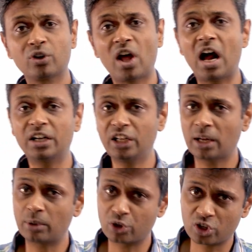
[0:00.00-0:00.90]
or the Hardy
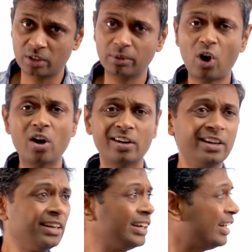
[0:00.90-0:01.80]
Ramanujan number, or
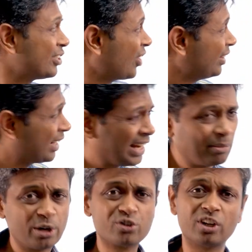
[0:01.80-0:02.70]
it's called the
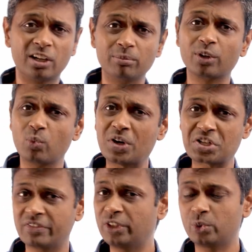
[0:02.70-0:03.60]
Ramanujan number.
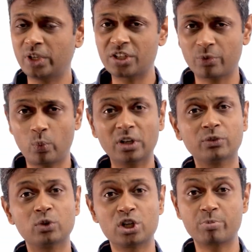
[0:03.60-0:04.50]
1729 is a
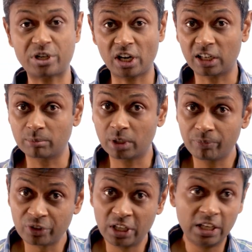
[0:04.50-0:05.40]
wonderful special number.
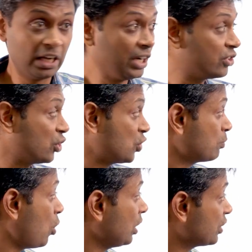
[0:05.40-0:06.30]
It's the
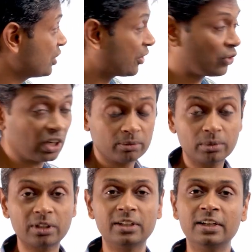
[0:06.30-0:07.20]
smallest natural
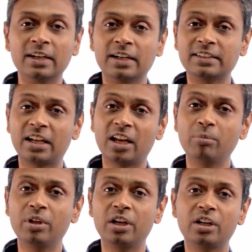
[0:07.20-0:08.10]
number that can
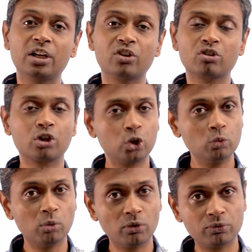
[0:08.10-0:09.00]
be written as
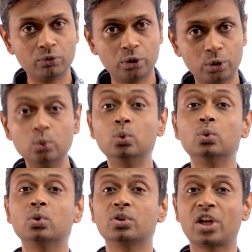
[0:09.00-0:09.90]
cube of two
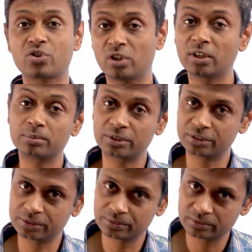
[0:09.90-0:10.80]
natural numbers.
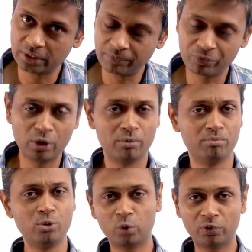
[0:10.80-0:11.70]
Right?
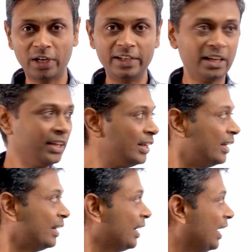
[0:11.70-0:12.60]
Beautiful idea.
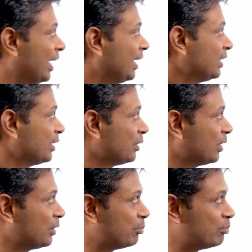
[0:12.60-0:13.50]

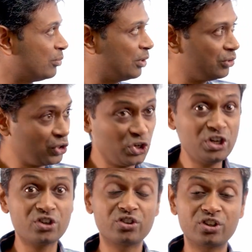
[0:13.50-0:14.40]
The
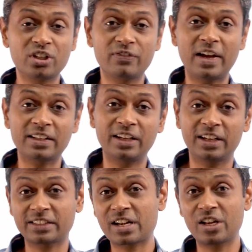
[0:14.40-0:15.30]
genius sits in the fact that he
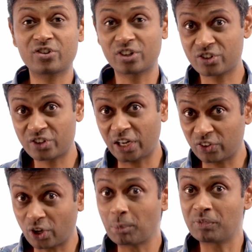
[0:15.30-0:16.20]
recognized it straight at
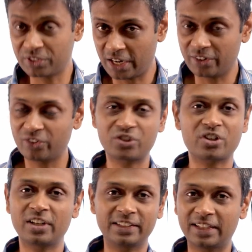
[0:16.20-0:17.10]
the top of his head,
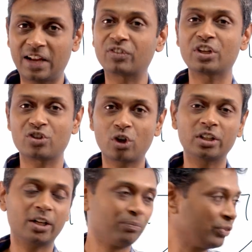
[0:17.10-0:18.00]
just like that, after he saw
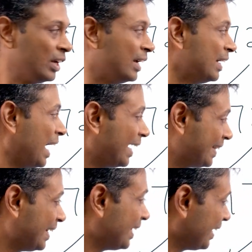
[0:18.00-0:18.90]
that. And
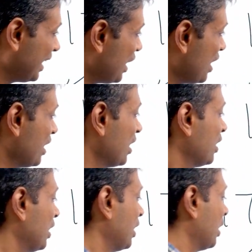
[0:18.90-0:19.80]
then
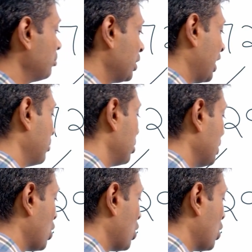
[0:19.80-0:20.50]
the number came to be